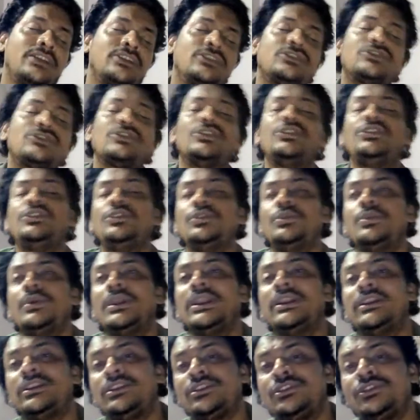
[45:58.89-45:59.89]
So you
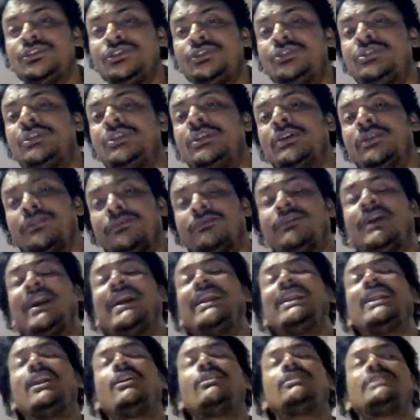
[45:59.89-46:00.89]
will
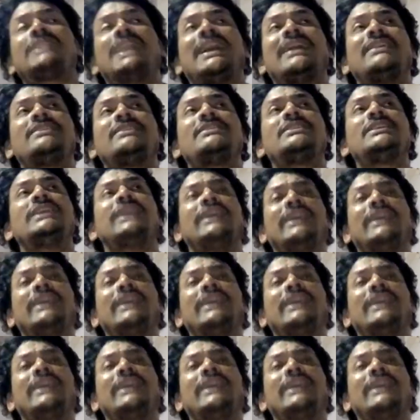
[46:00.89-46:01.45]
find out that